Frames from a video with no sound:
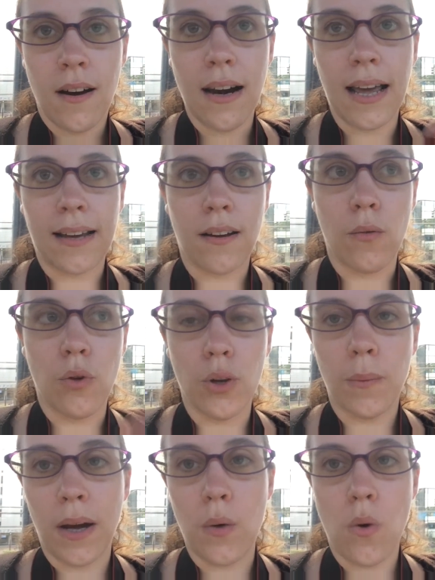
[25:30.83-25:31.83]
like
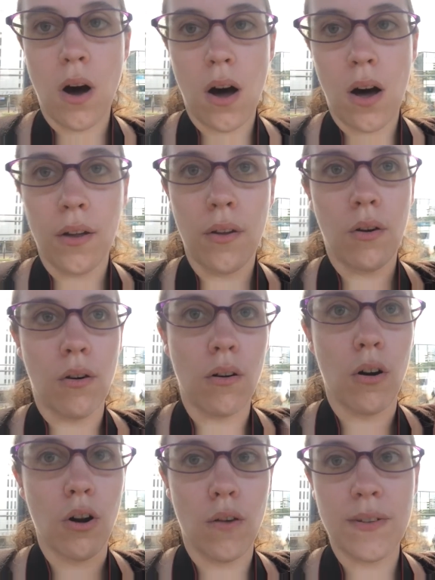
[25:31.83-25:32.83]
one by one or
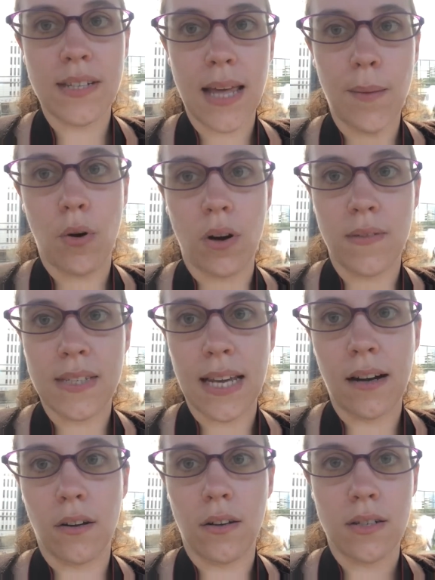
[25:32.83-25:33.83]
all of them, or if they're
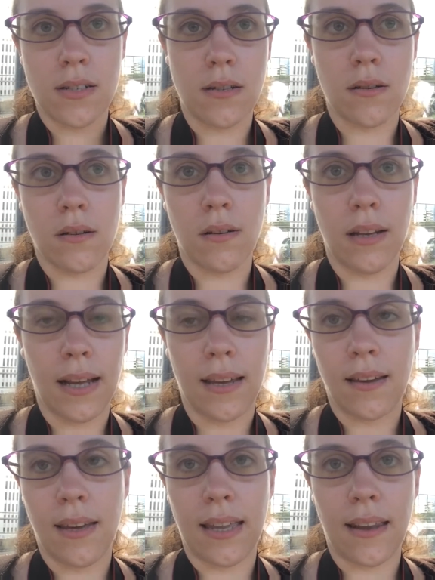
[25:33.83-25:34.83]
gonna like
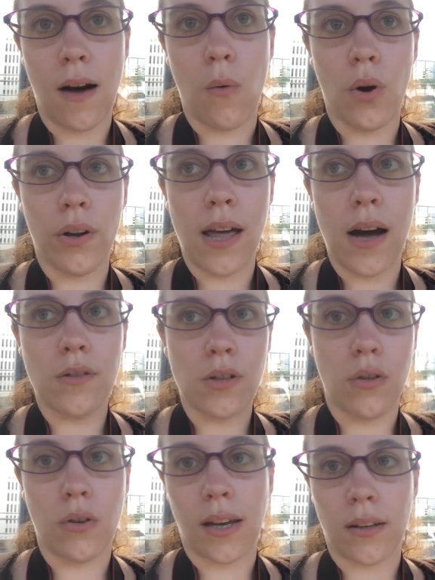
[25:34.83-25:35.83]
get one out
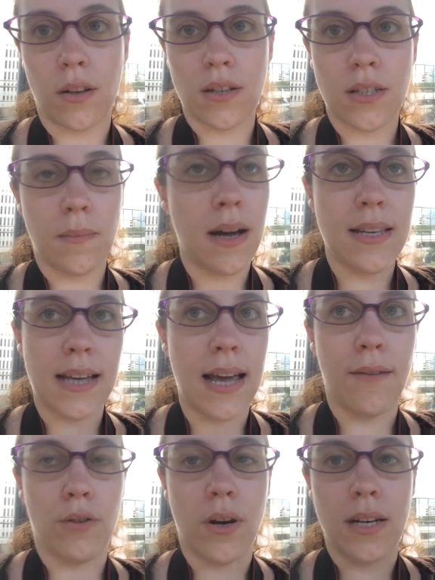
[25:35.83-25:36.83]
and you can customize. I
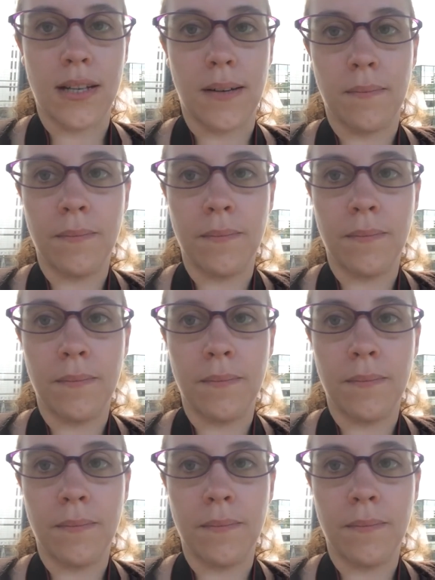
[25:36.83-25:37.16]
have no idea.